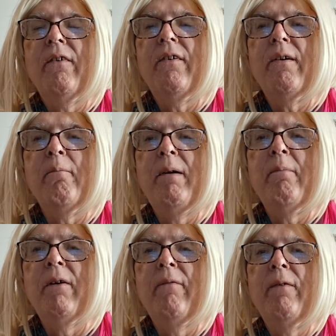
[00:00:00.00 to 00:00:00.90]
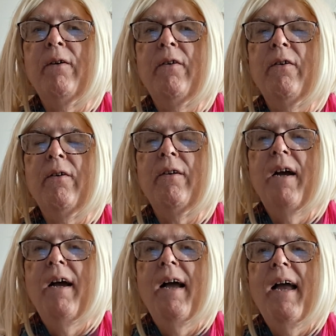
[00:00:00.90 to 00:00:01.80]
some people refer to as
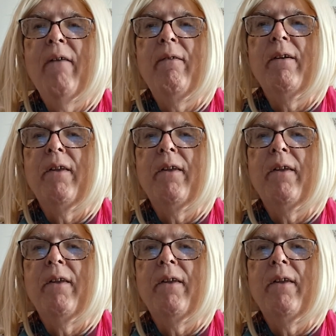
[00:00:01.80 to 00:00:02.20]
having the